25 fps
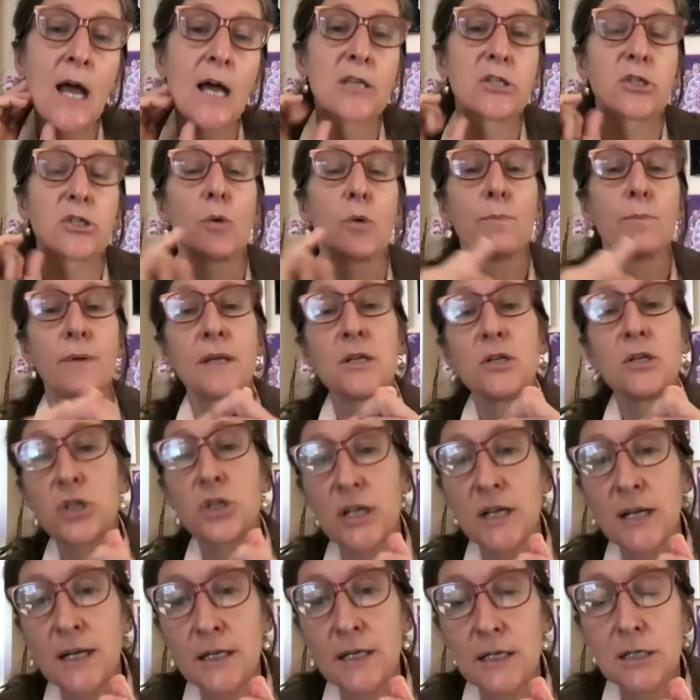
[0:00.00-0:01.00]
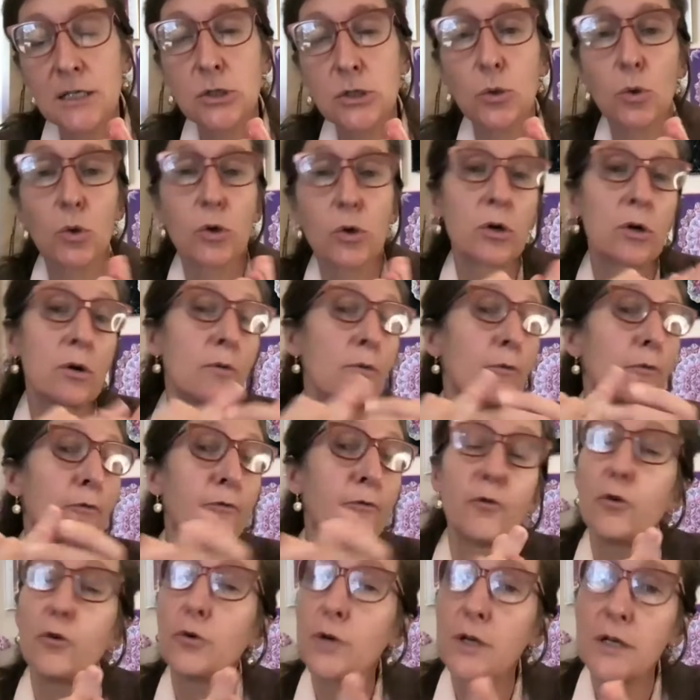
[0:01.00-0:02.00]
So, binge eating disorder,
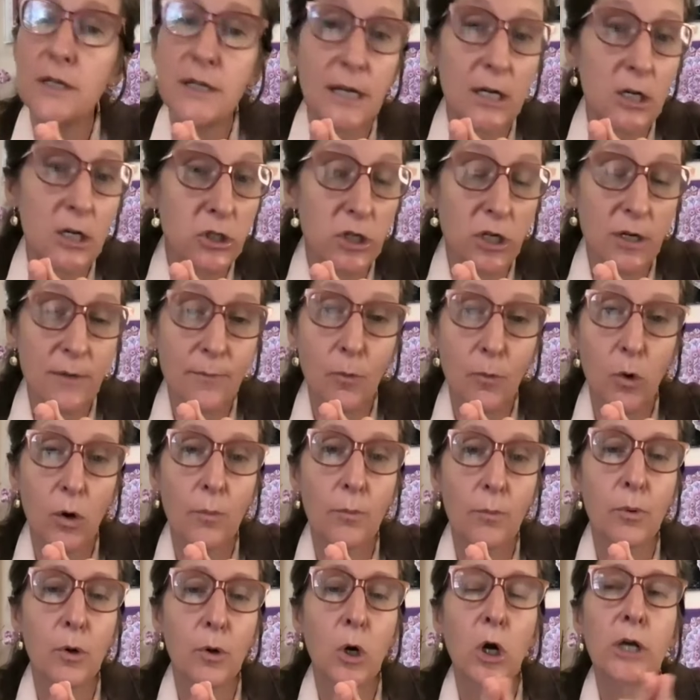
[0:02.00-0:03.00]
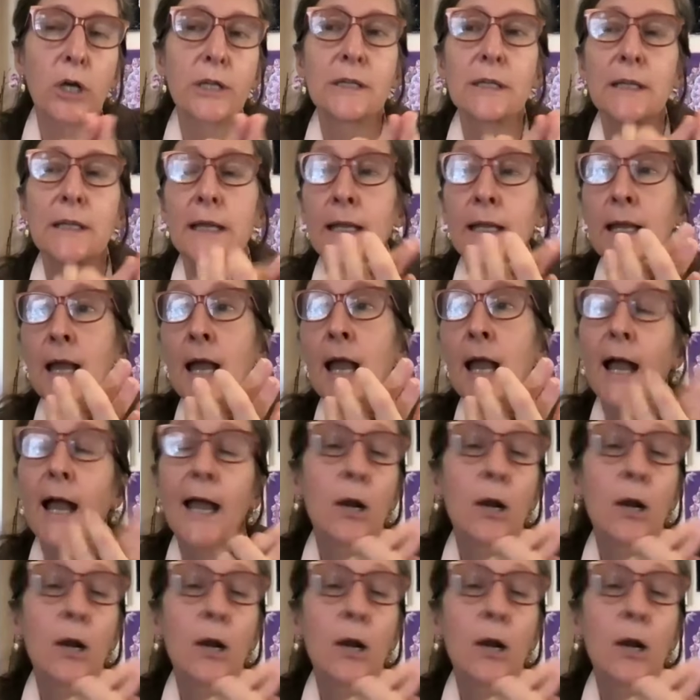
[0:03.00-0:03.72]
food addiction more broadly,